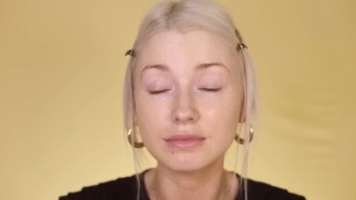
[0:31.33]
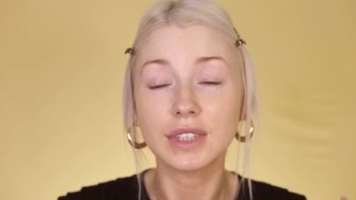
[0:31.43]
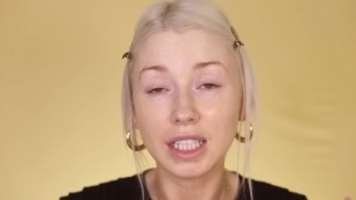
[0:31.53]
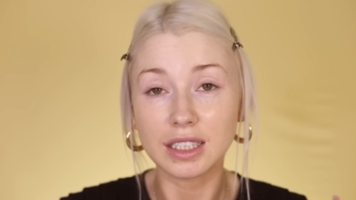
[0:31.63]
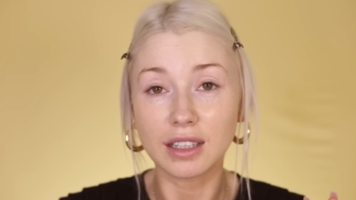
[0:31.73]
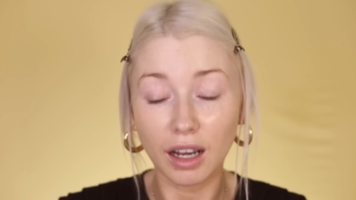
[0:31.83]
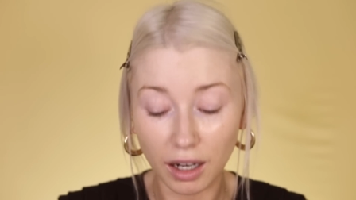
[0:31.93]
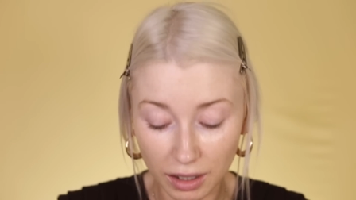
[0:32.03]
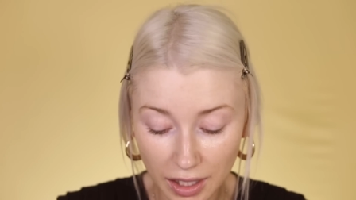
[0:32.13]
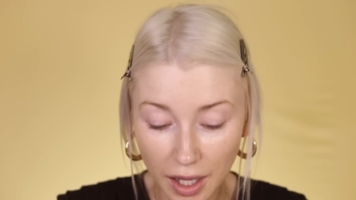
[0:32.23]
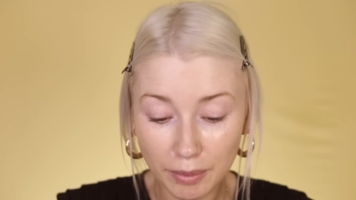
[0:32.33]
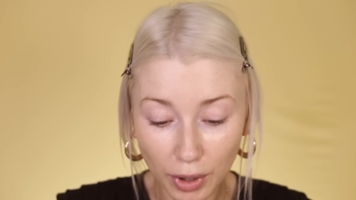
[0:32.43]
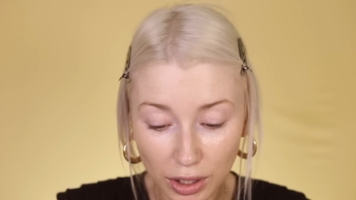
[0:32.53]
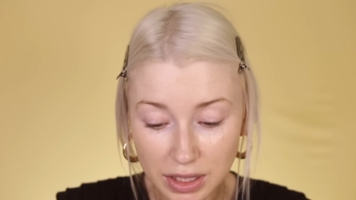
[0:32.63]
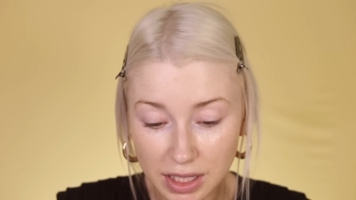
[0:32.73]
It is a lot.
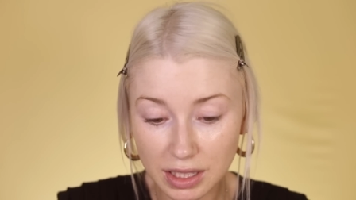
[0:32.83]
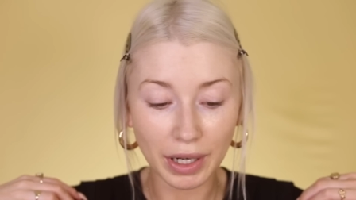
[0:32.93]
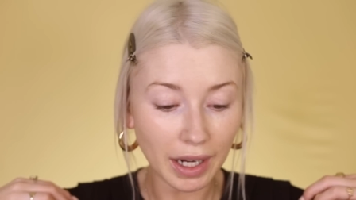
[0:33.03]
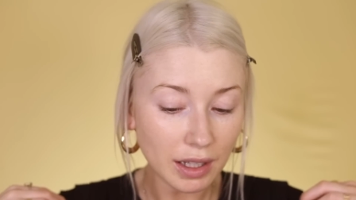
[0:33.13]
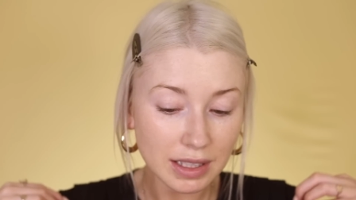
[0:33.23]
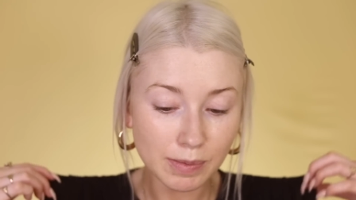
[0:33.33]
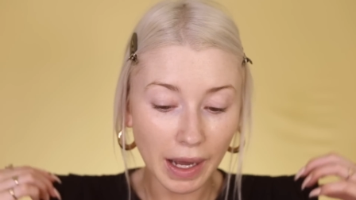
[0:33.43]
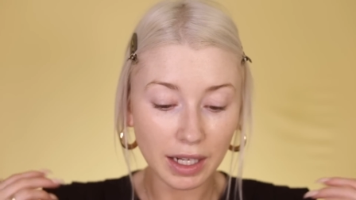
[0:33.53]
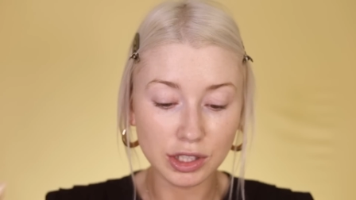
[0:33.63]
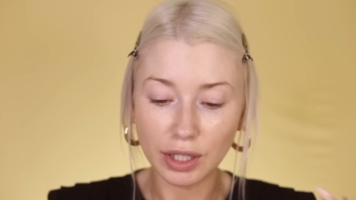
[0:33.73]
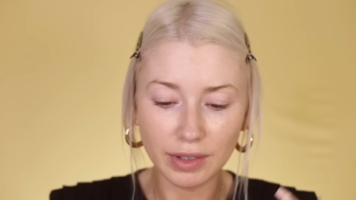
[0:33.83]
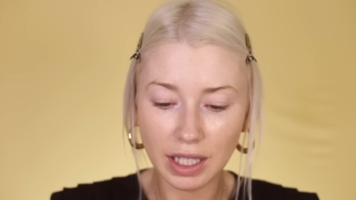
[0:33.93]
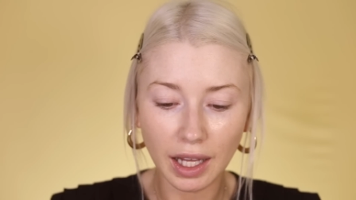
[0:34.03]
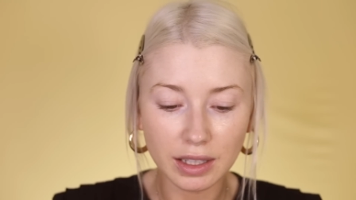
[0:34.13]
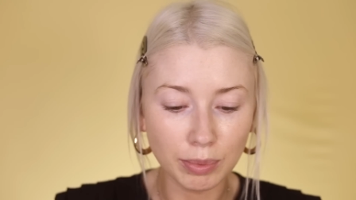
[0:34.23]
But when I got this package, I
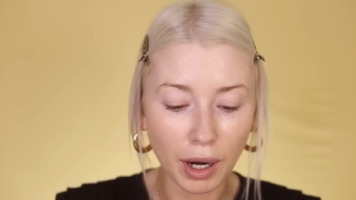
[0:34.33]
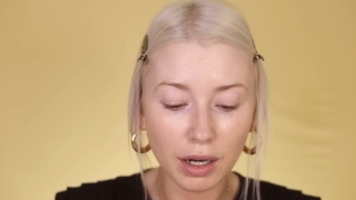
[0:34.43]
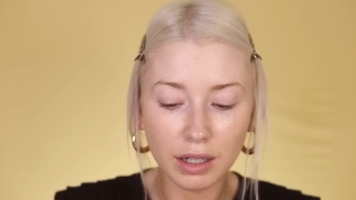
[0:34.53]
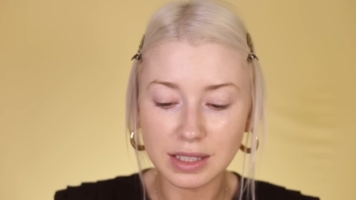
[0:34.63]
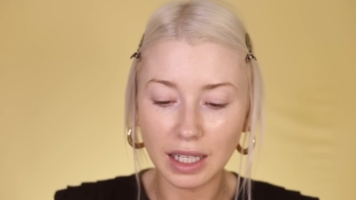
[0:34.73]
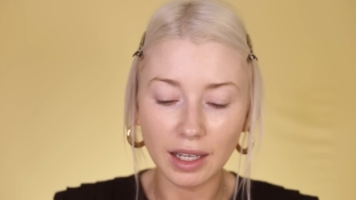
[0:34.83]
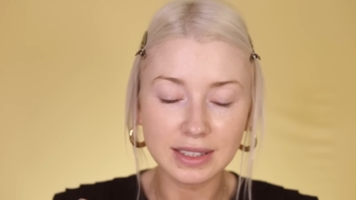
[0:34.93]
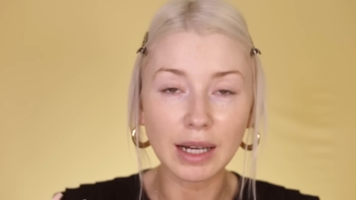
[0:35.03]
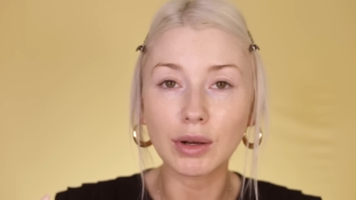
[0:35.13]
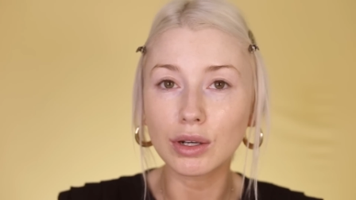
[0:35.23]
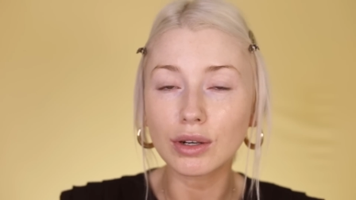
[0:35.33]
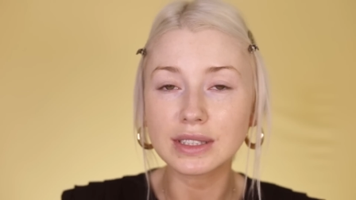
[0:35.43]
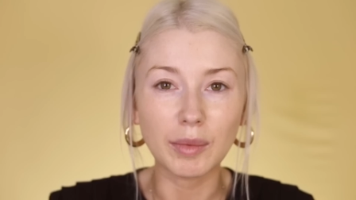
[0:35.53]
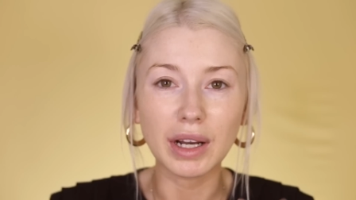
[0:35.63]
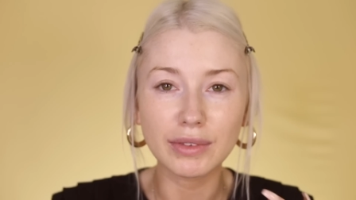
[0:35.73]
really liked the products, I liked how it looked,
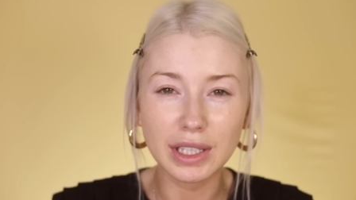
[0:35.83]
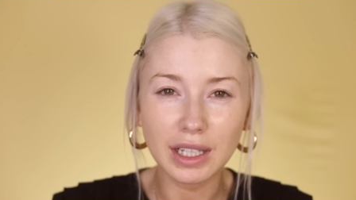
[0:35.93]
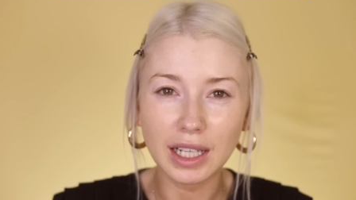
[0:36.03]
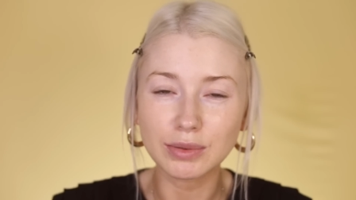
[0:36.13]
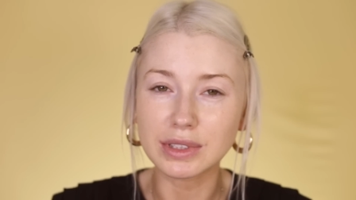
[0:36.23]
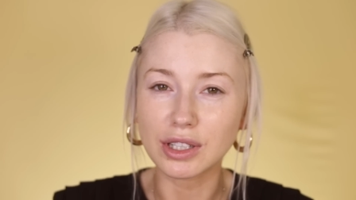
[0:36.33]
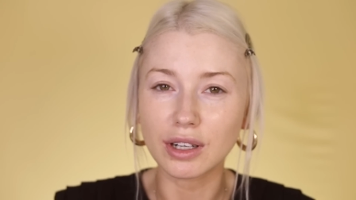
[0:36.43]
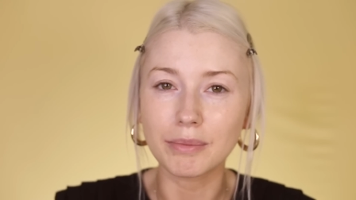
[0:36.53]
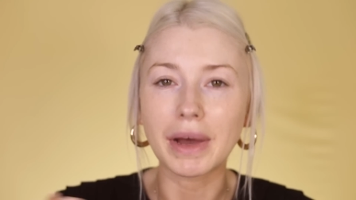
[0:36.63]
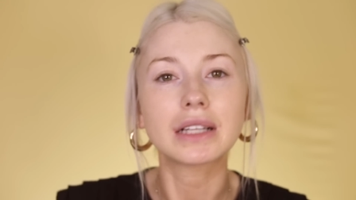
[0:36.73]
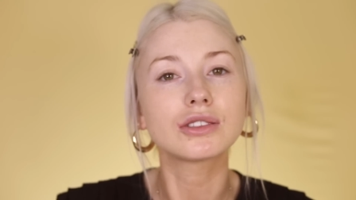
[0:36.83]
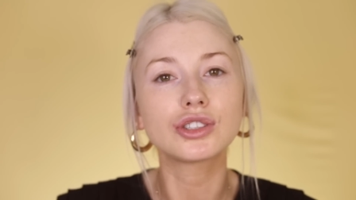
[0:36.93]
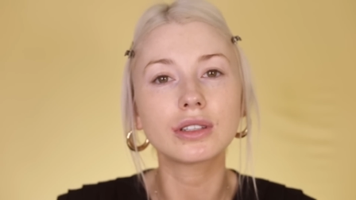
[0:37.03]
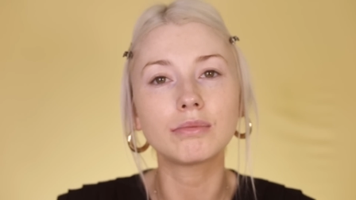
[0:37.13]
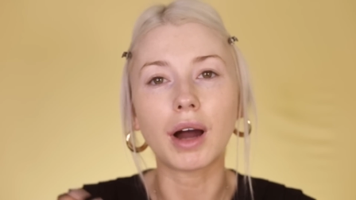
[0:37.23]
and what I really liked was her
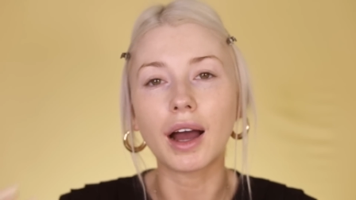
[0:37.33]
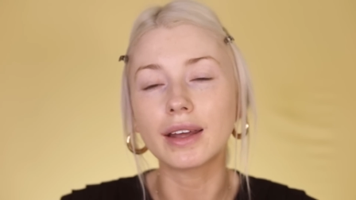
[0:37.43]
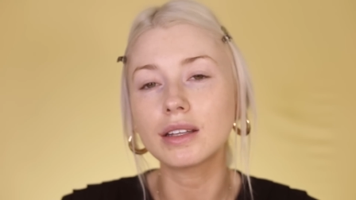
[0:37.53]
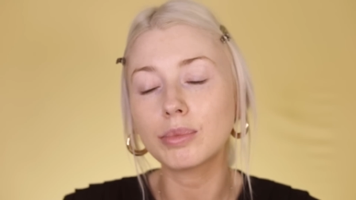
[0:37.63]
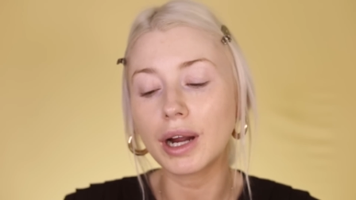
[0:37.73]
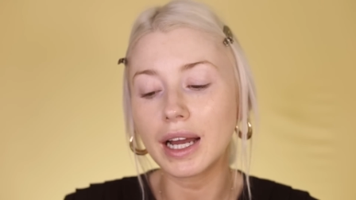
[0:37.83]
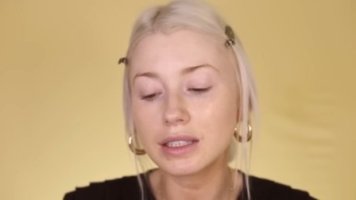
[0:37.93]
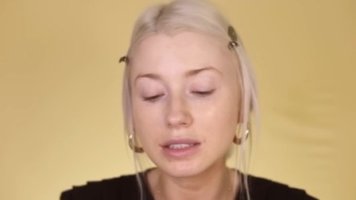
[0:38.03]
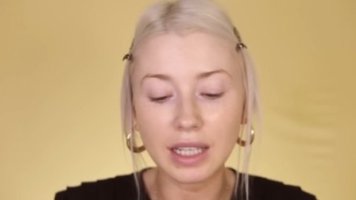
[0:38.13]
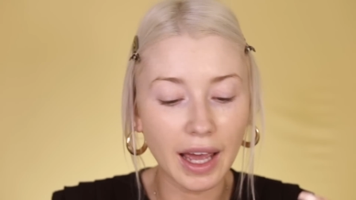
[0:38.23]
messaging behind the brand.